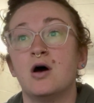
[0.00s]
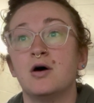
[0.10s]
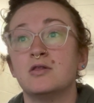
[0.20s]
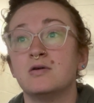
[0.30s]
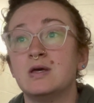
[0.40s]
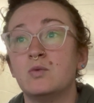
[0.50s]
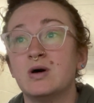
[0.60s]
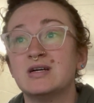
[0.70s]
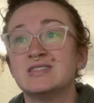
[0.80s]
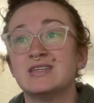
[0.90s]
Although he
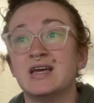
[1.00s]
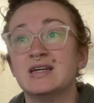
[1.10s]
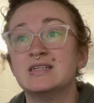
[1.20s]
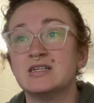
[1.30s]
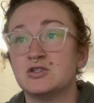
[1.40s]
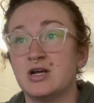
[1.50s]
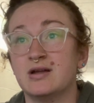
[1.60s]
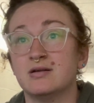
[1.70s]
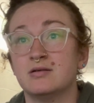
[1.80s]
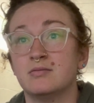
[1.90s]
was, in
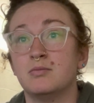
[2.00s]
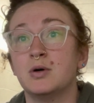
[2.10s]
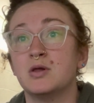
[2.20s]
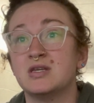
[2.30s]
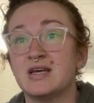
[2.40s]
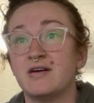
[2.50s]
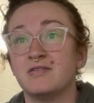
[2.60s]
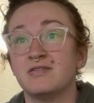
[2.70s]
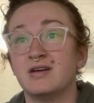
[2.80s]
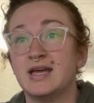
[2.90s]
addition, both deaf
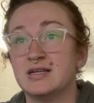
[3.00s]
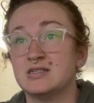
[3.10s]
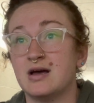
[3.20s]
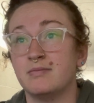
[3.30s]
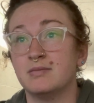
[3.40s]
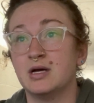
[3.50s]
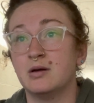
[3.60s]
and dumb,